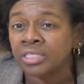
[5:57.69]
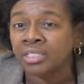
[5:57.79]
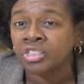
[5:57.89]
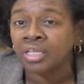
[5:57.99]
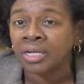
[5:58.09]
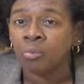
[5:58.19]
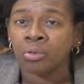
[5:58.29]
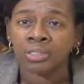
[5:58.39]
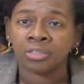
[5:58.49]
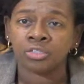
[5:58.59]
teaching, and I
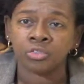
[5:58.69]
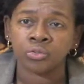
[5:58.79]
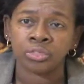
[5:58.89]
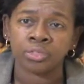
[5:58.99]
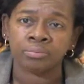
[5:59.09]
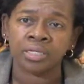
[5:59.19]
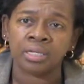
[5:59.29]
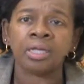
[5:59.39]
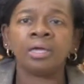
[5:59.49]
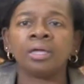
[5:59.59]
wanted the students to
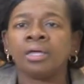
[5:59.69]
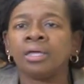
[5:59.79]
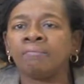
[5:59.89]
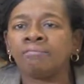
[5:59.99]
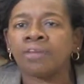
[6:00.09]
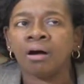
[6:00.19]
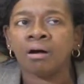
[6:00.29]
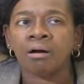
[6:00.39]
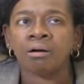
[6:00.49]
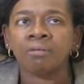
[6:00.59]
be
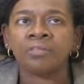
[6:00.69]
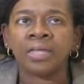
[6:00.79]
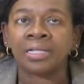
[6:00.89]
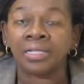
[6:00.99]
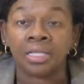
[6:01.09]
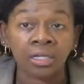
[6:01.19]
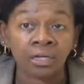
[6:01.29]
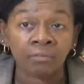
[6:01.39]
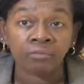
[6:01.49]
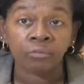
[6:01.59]
involved and
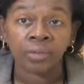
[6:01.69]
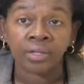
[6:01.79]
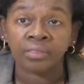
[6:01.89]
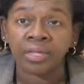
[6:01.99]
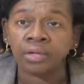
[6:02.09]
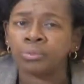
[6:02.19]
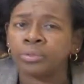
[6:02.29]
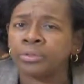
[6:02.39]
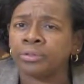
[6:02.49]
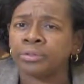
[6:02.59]
love what they
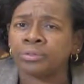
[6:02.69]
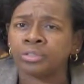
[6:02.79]
were